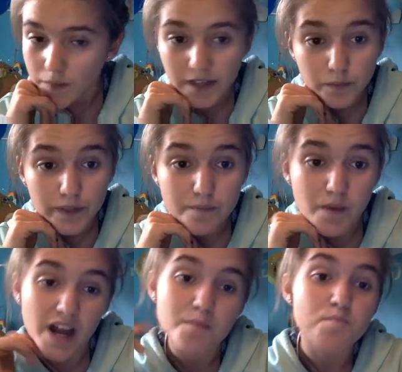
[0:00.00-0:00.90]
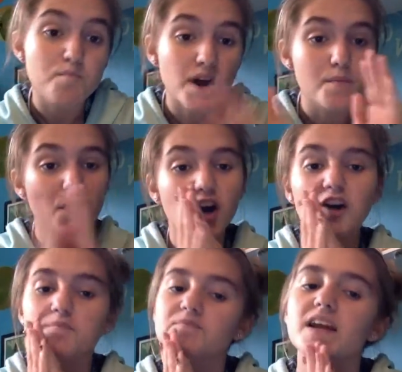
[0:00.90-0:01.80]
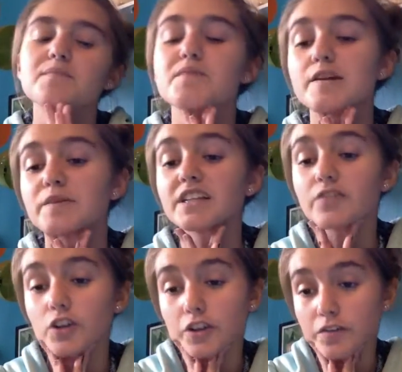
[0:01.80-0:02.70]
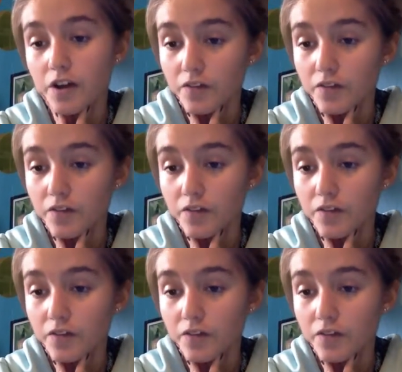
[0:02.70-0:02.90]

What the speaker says: And my mom made me leave early.